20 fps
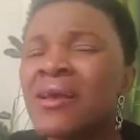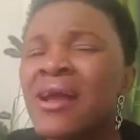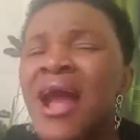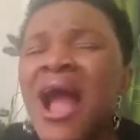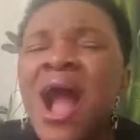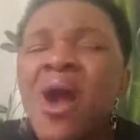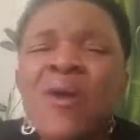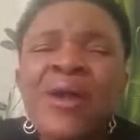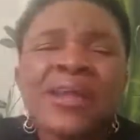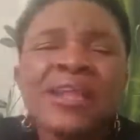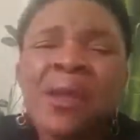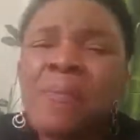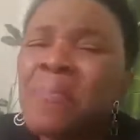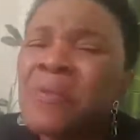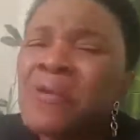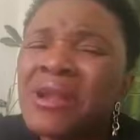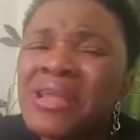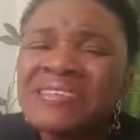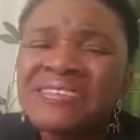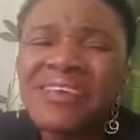How can a
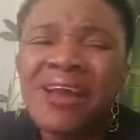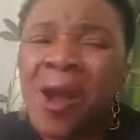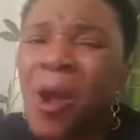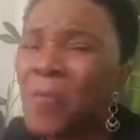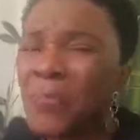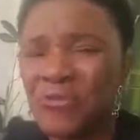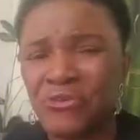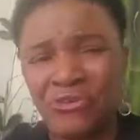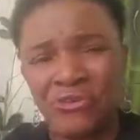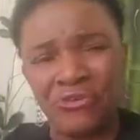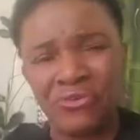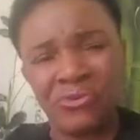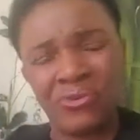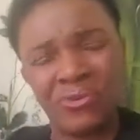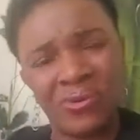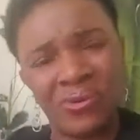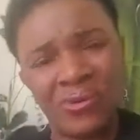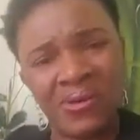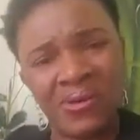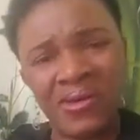police help you?